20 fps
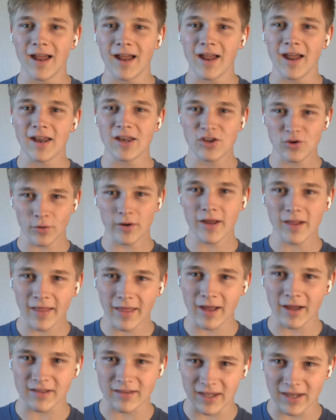enjoy it
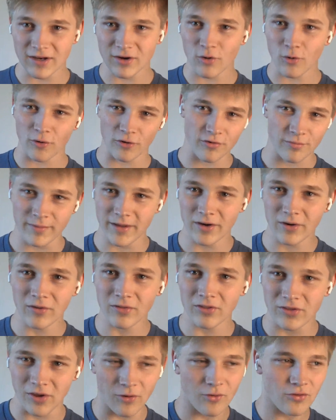like a 10-course
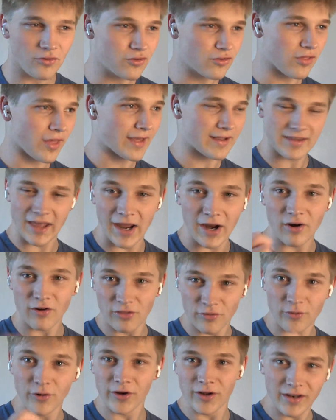meal. Don't just like tear
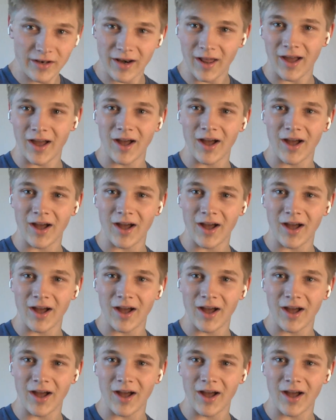through it.